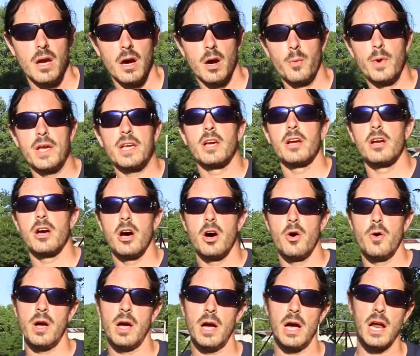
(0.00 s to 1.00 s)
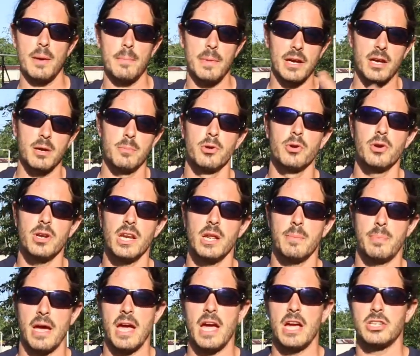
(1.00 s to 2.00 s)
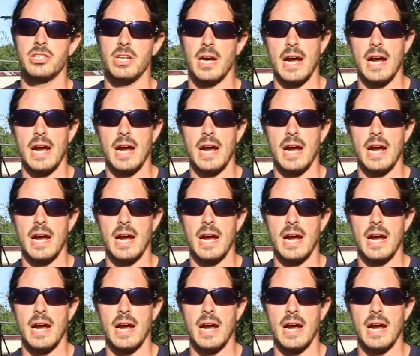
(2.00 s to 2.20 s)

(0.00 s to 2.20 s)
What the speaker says: A week ago on my community page,